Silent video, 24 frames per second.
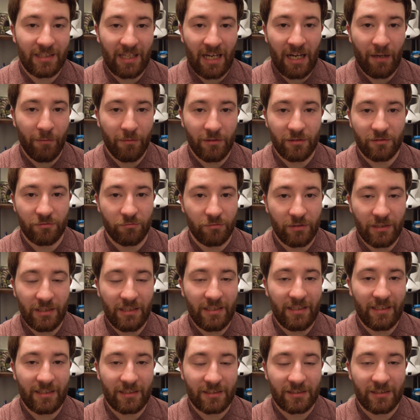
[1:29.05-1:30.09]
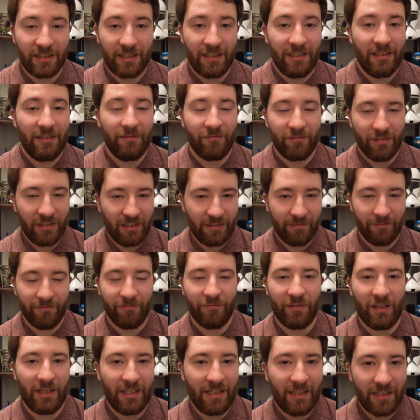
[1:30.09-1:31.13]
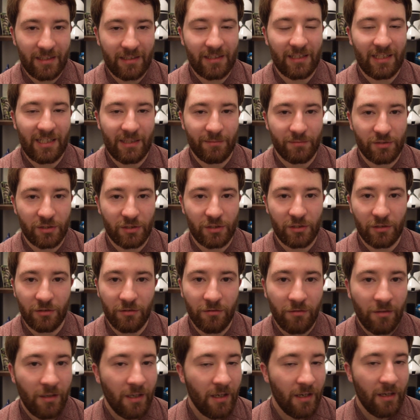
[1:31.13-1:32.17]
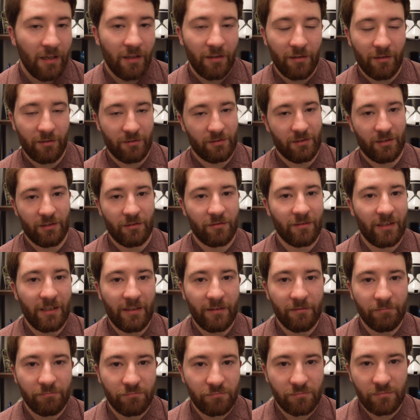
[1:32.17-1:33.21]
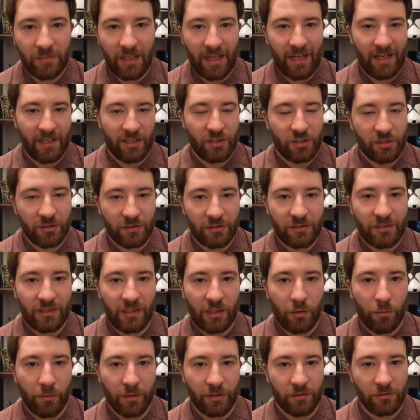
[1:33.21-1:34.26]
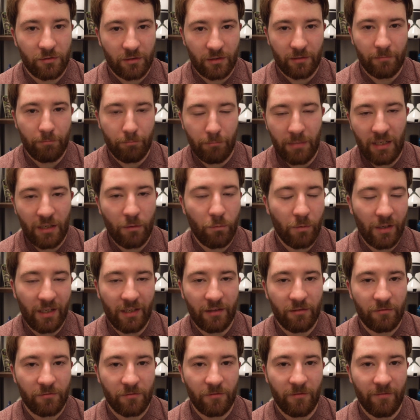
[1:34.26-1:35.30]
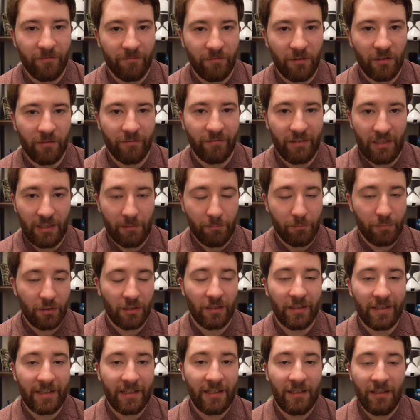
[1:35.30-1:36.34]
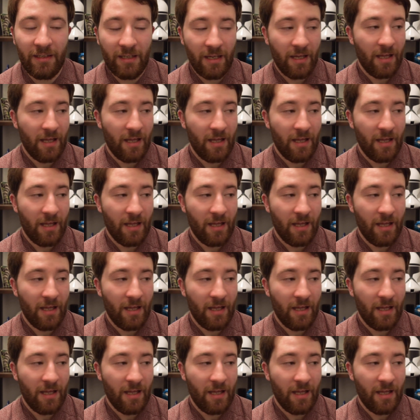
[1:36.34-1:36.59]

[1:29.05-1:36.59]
that was really exciting and really funny at times too. There's a great action sequence sort of midway through involving a plane.